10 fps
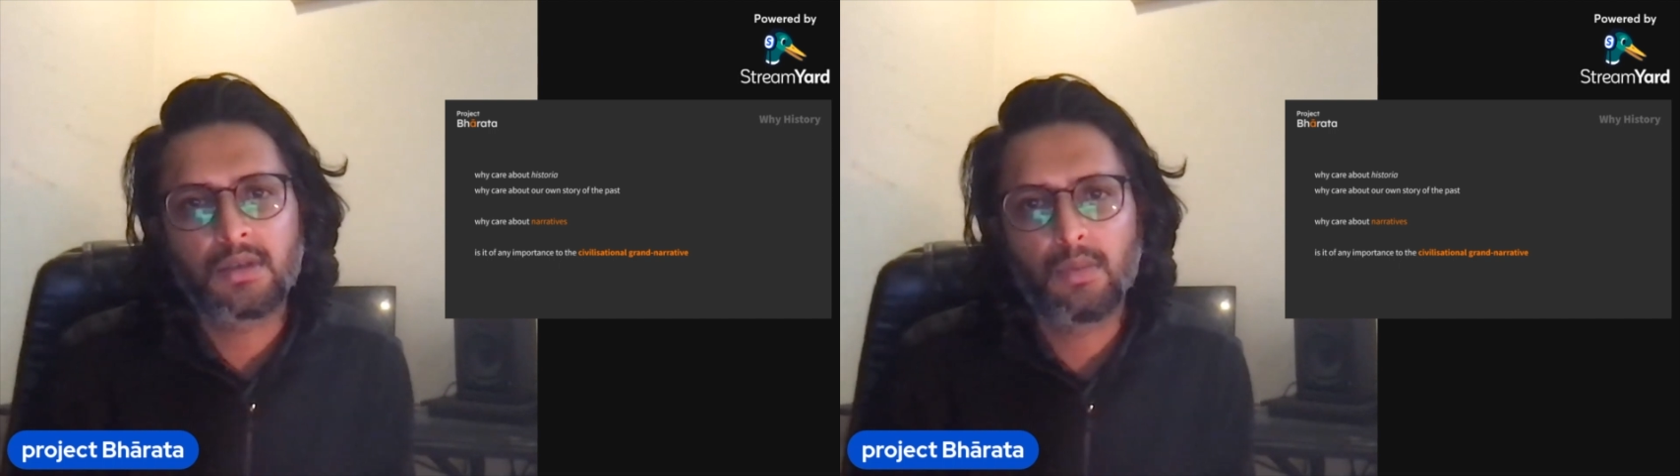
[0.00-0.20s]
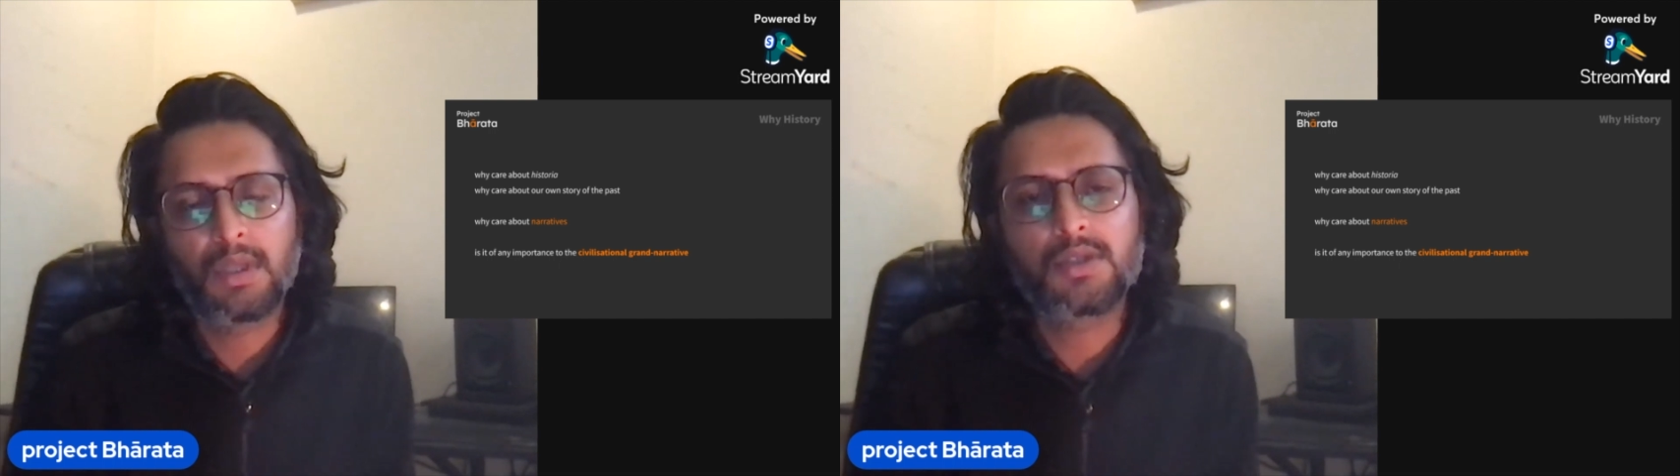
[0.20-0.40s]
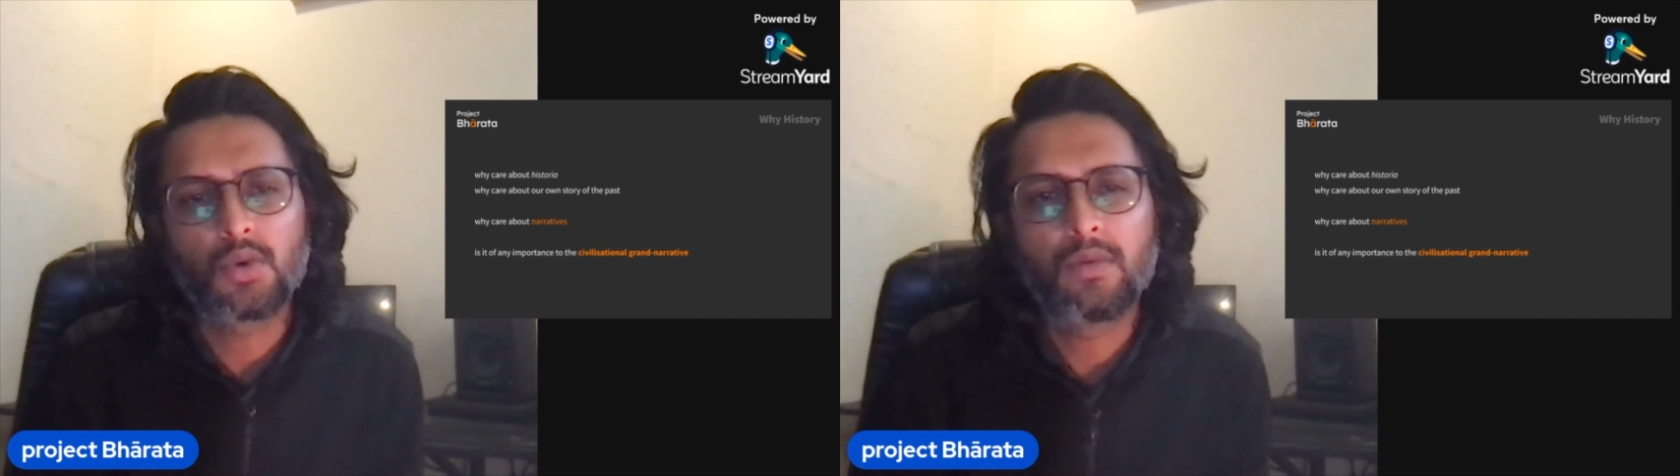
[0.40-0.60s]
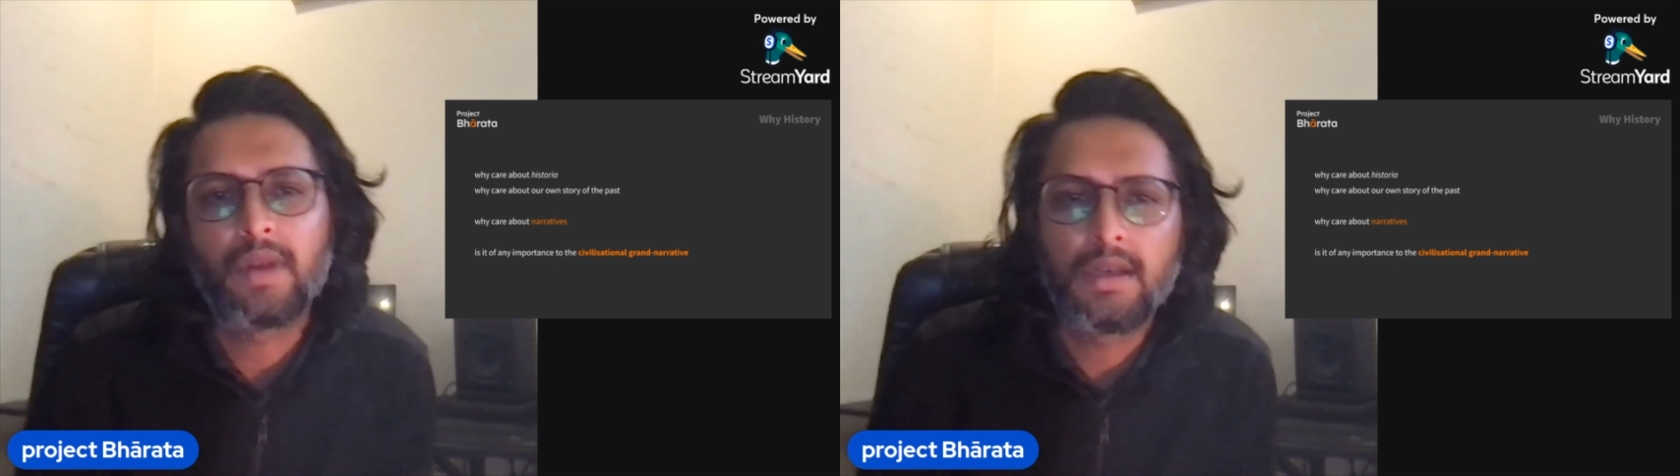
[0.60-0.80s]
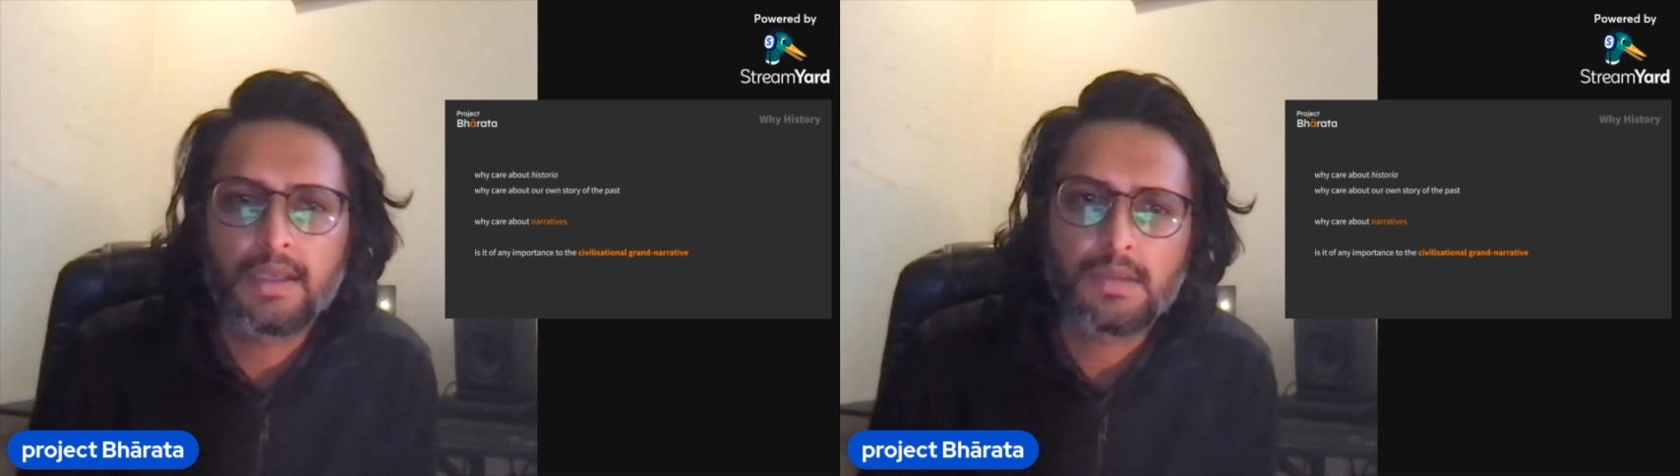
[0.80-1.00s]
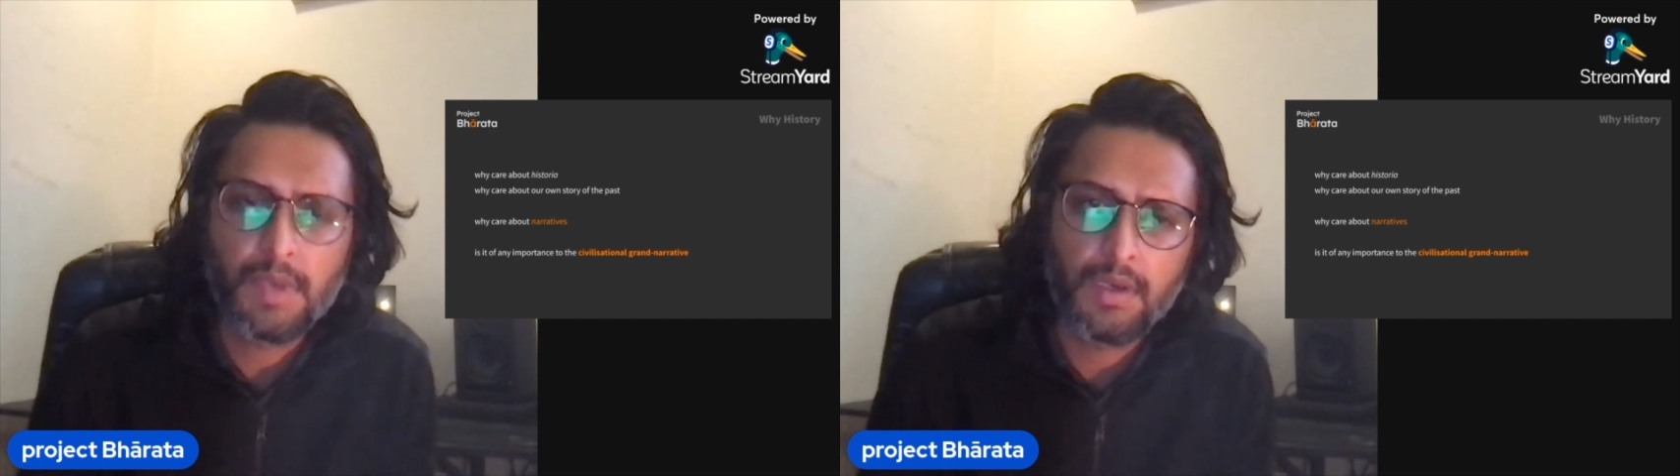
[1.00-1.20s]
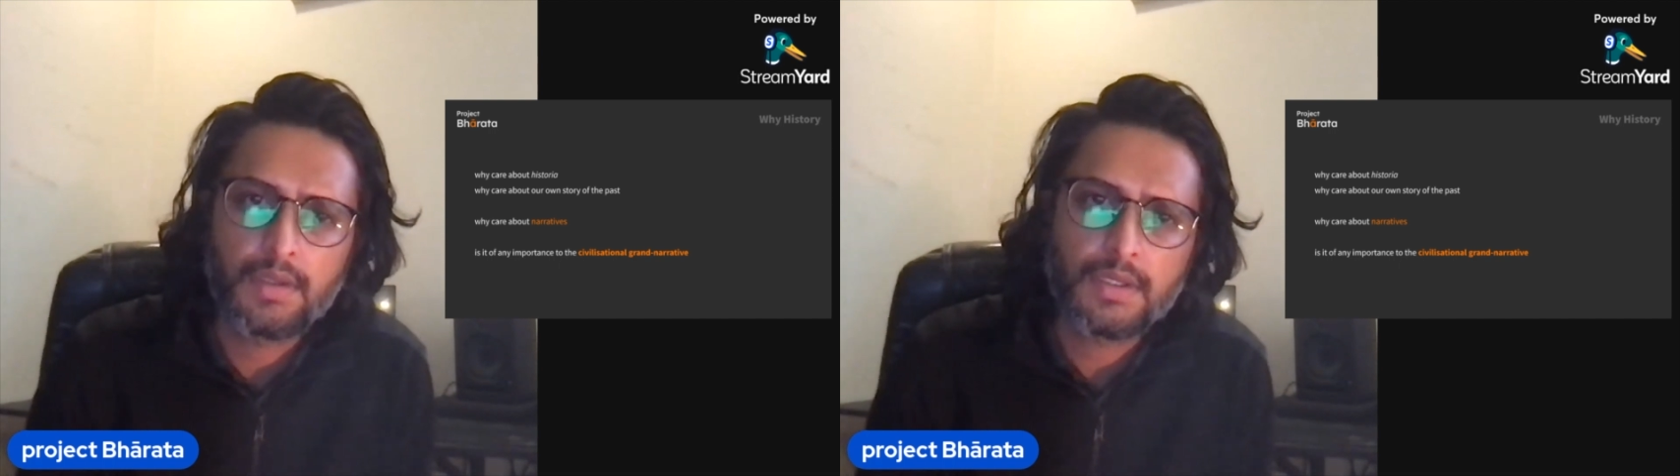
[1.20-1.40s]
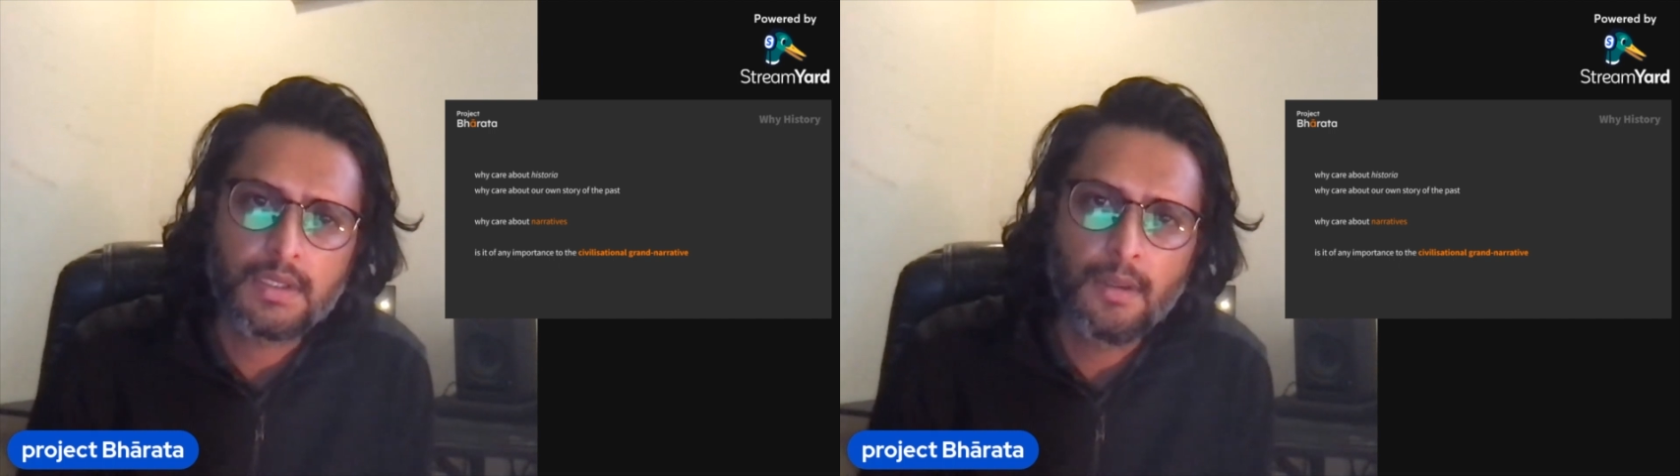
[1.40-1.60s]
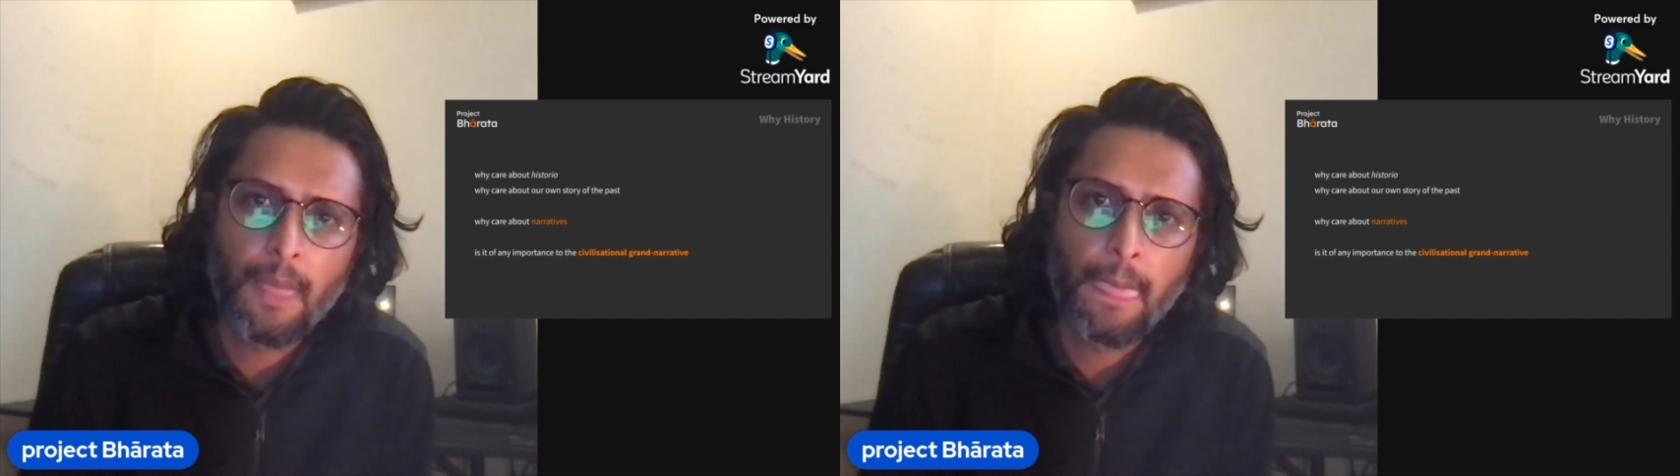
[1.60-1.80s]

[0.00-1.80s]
with its own felt experience.